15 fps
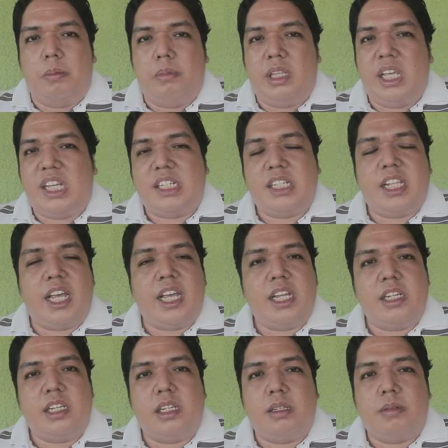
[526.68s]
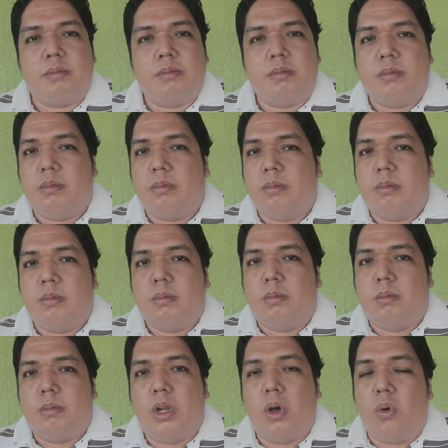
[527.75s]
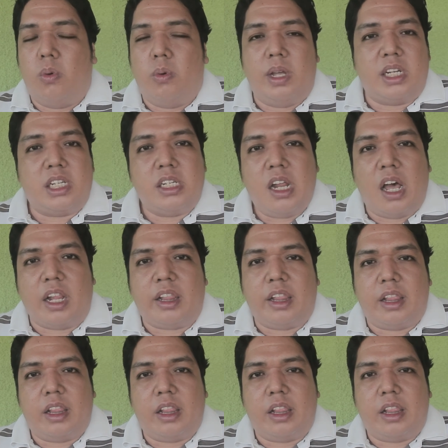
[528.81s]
These days, no, it's not.